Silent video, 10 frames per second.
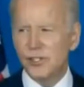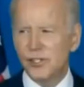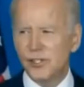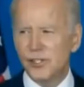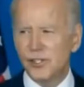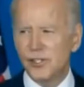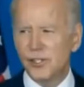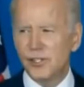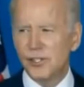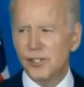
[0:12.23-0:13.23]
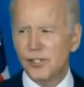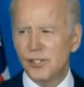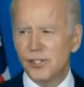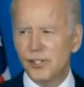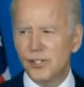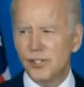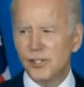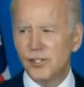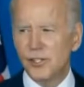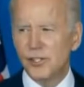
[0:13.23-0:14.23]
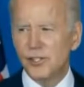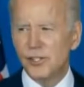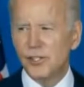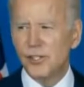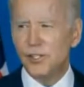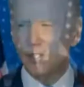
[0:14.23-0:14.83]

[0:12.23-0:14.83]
The person shown says nothing.